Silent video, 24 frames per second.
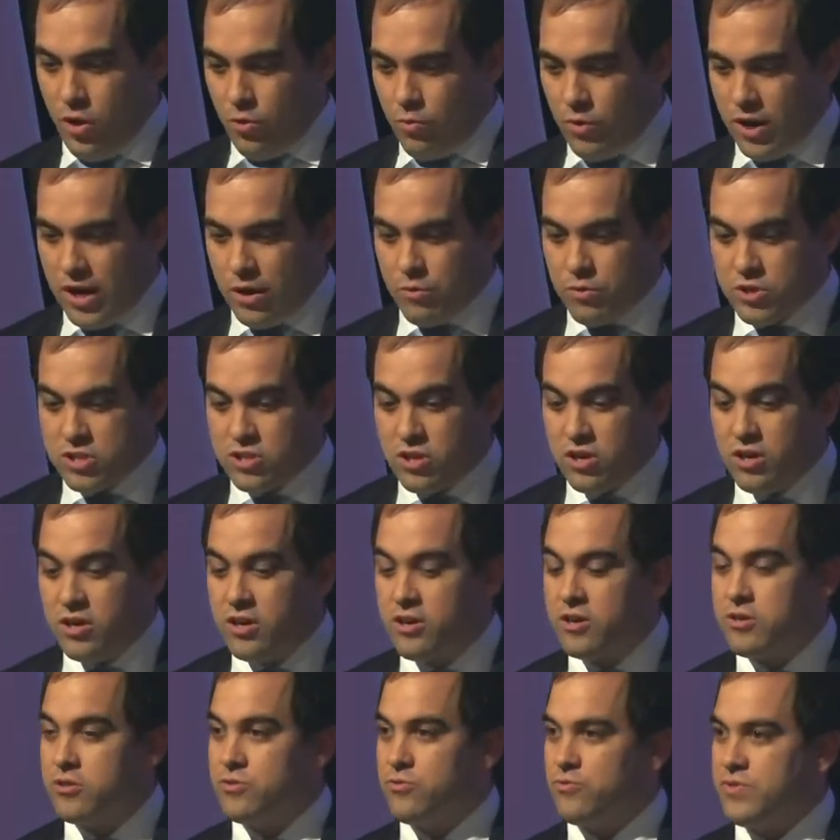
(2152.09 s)
Well, I was
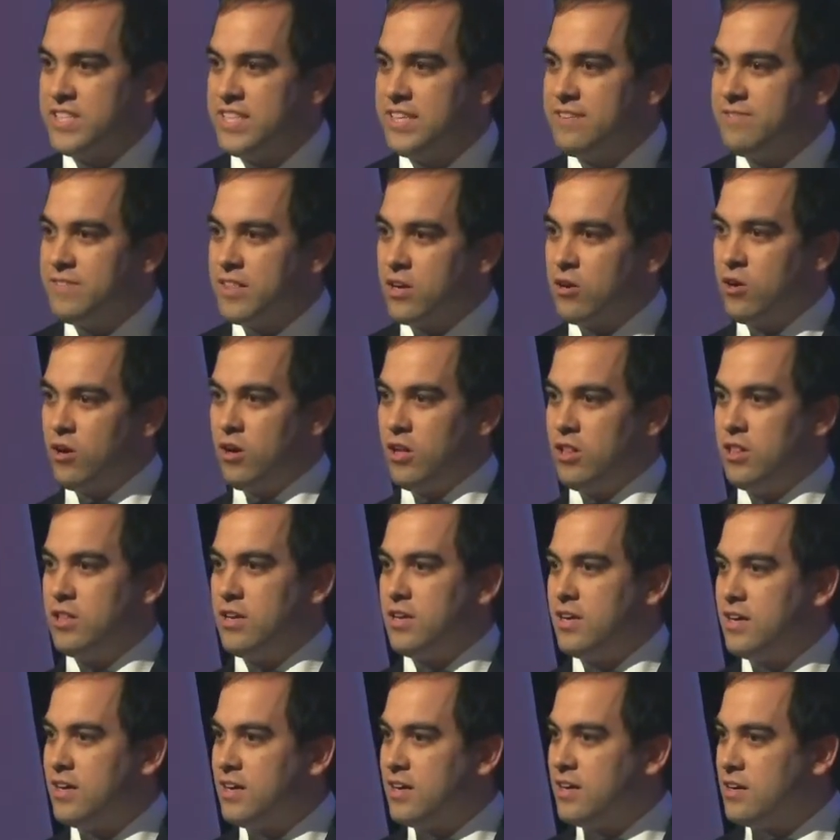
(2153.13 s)
honored to receive the call
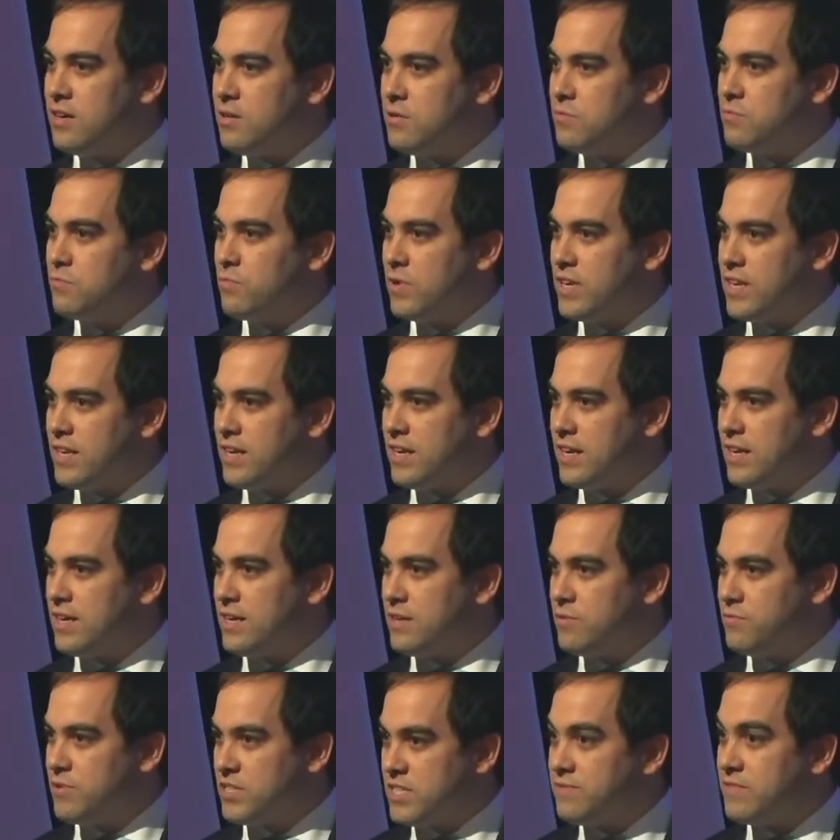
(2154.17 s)
when
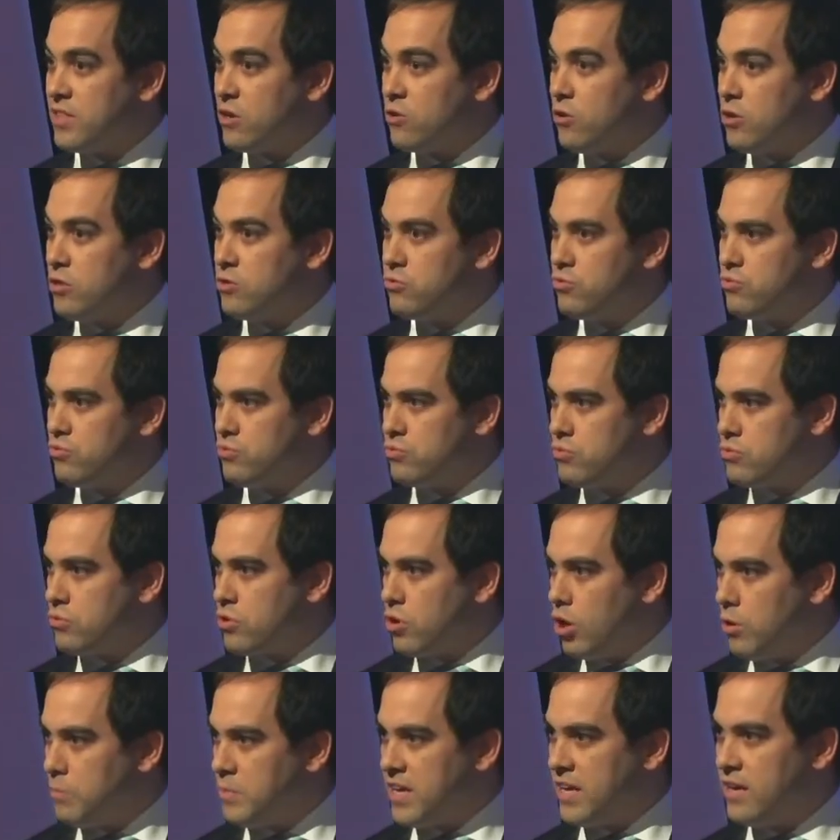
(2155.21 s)
I received the call to
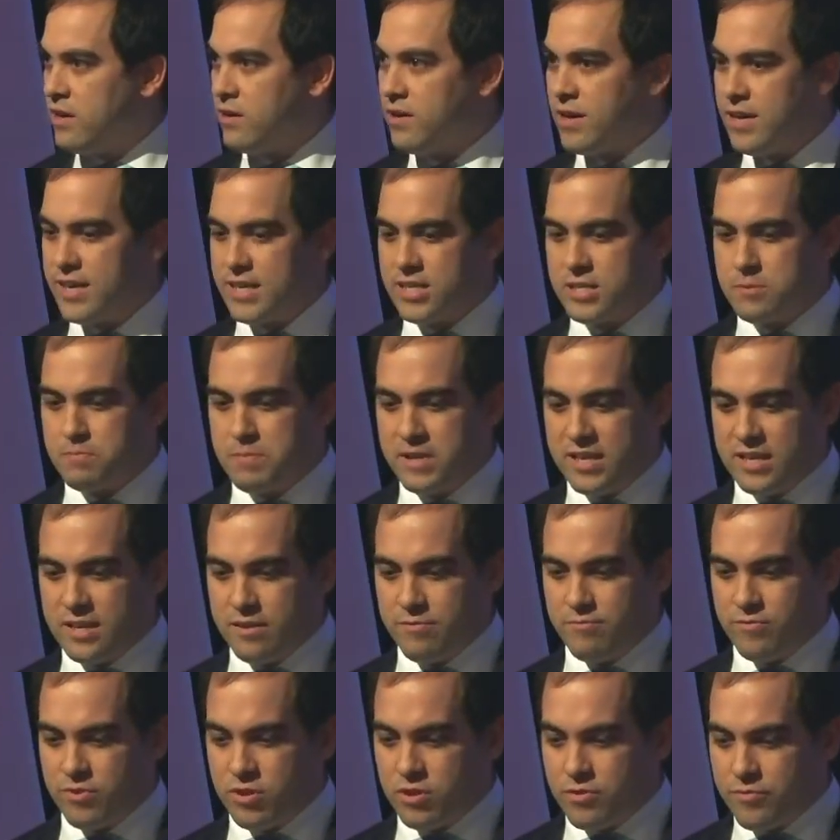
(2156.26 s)
come here and speak
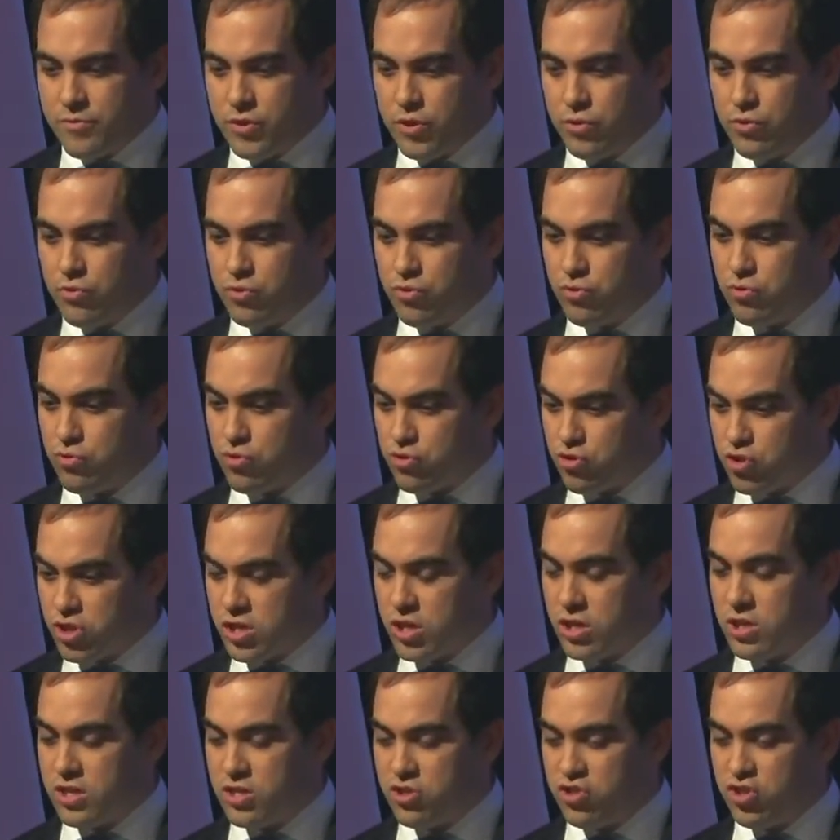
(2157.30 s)
in front of you to
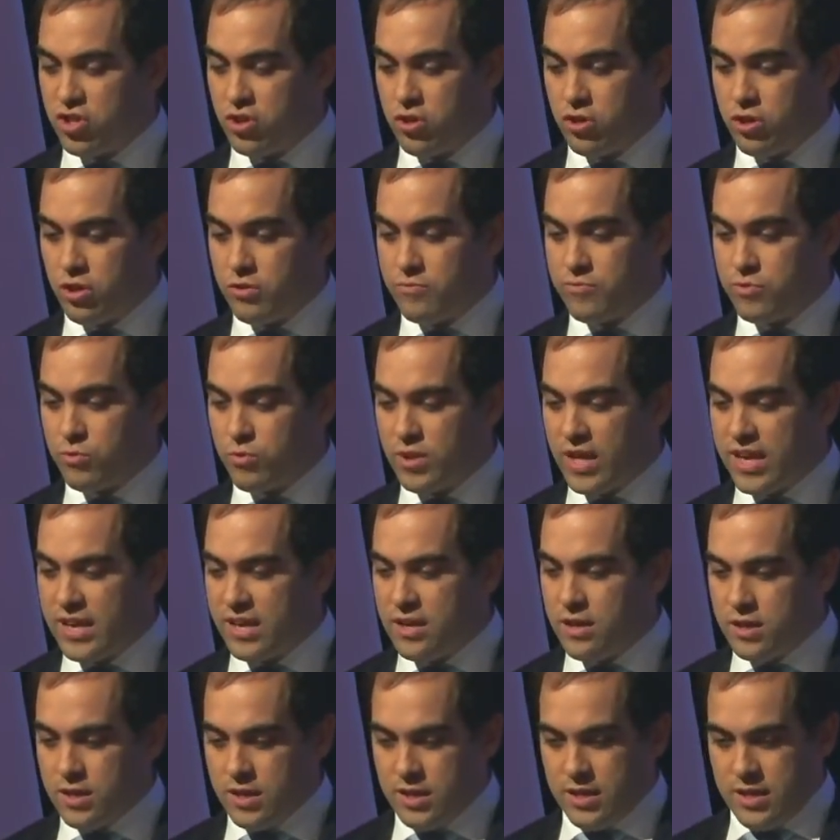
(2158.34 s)
share the joy of
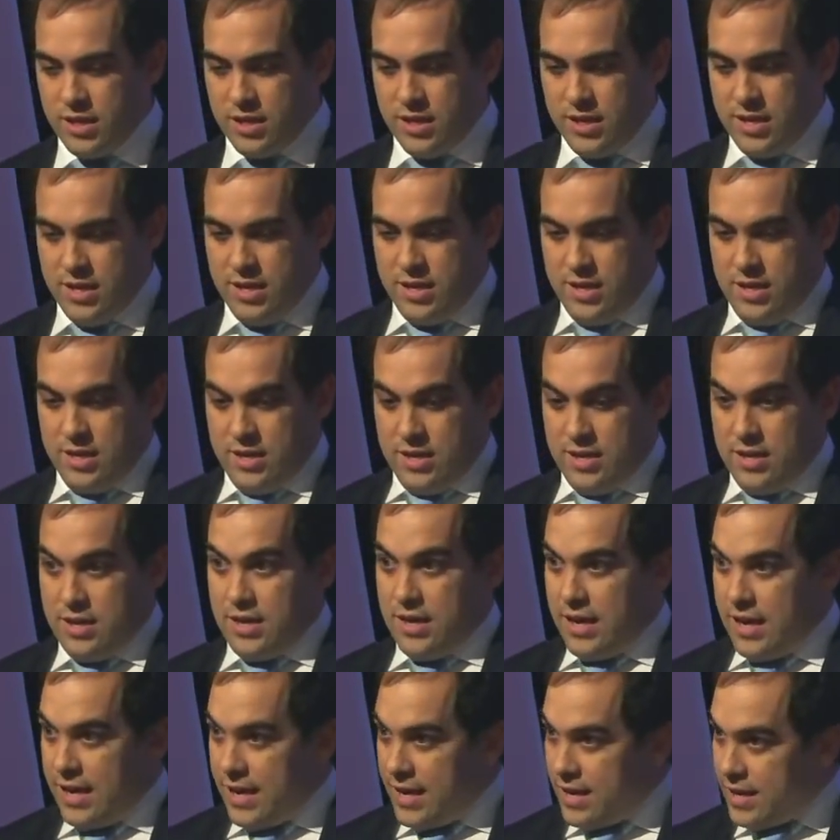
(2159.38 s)
today.
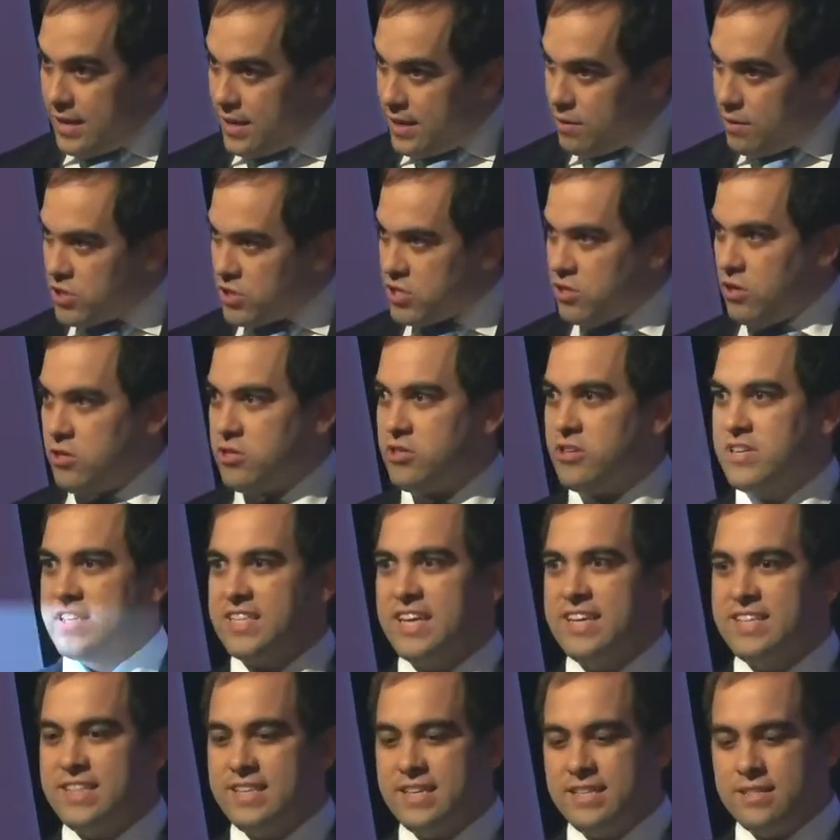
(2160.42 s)
I also
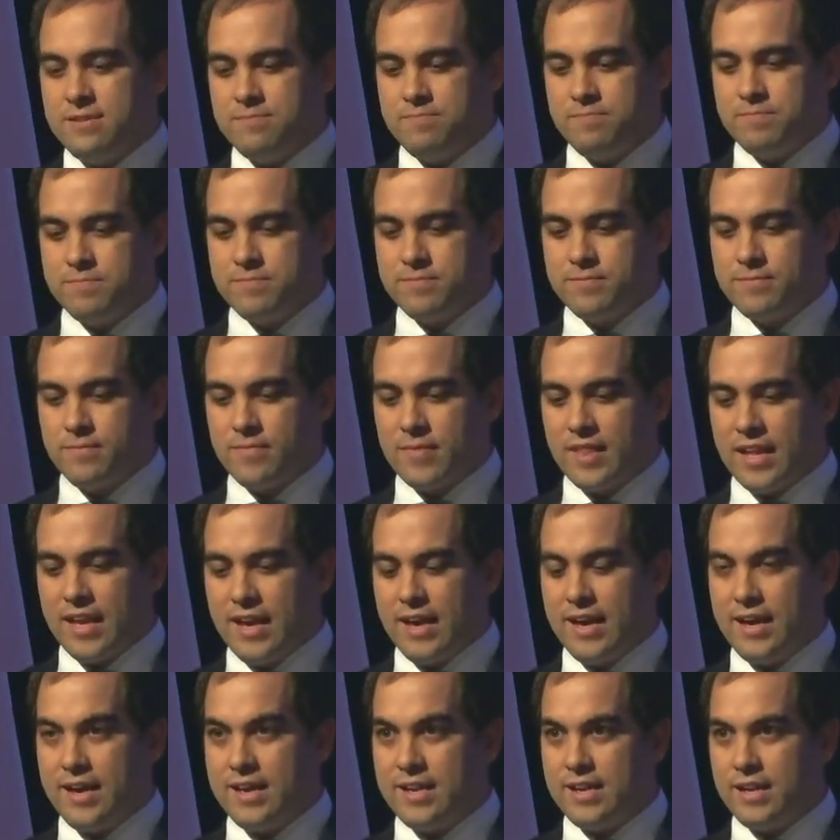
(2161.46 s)
excited,
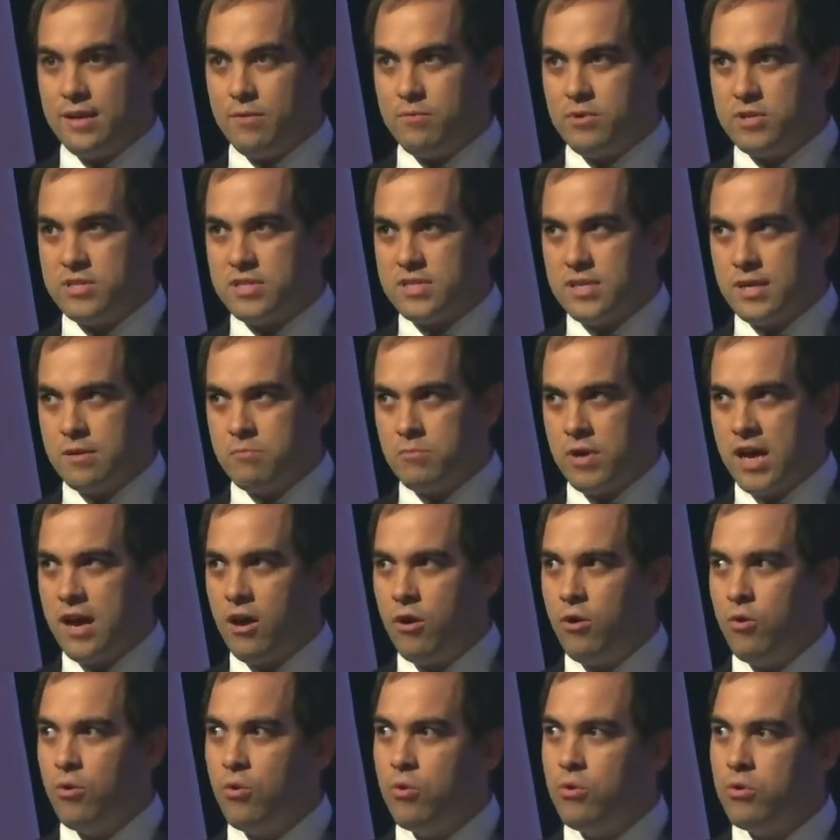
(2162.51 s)
and I was
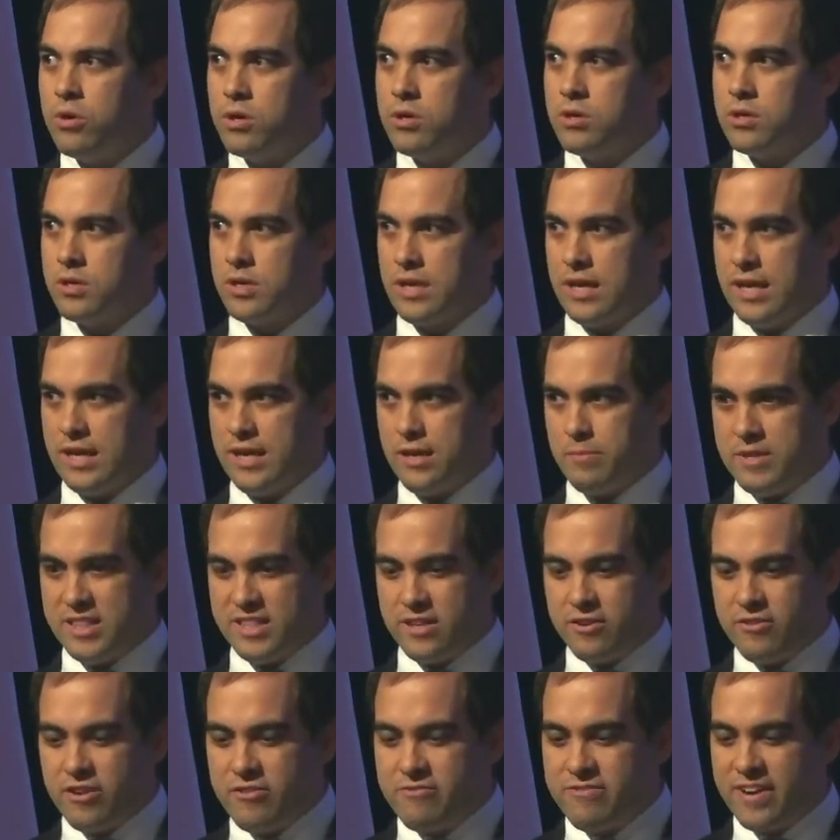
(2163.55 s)
somehow a little bit
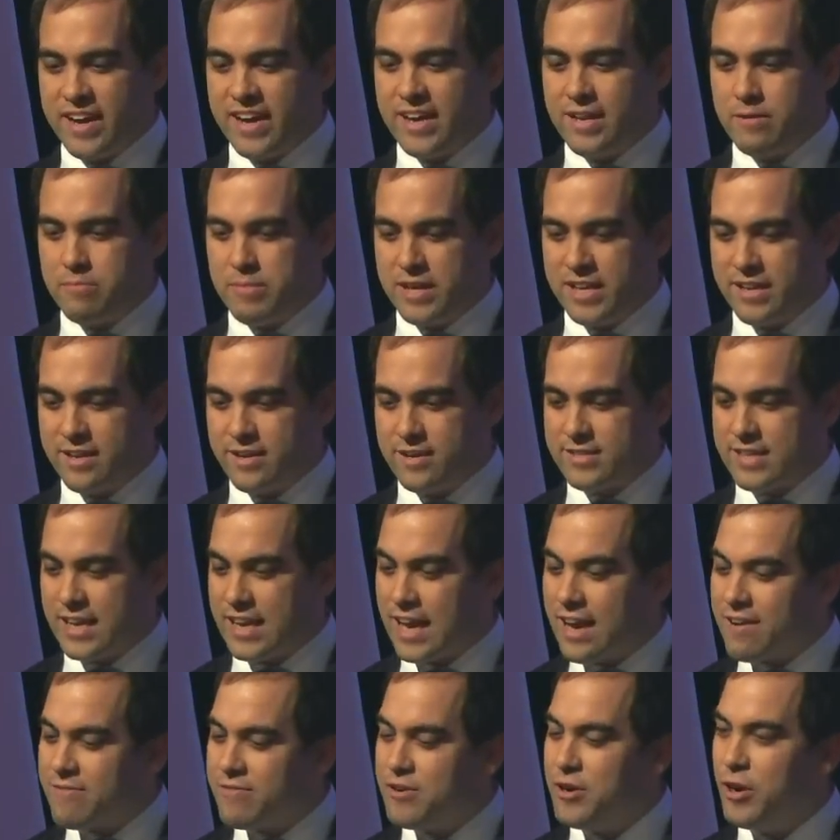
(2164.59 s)
terrified because I
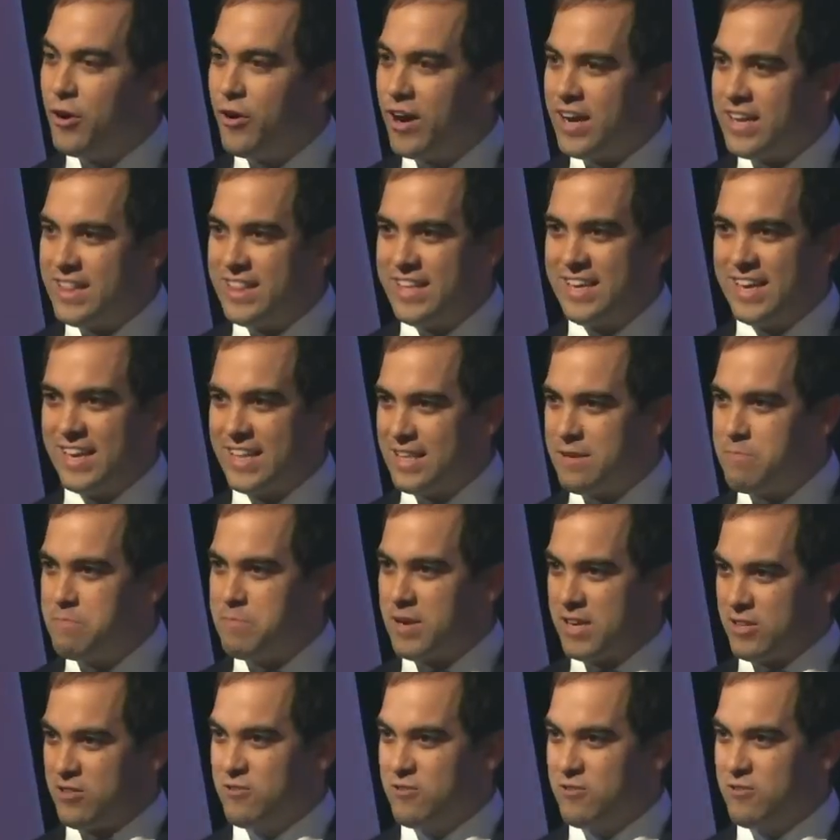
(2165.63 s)
have no idea the impact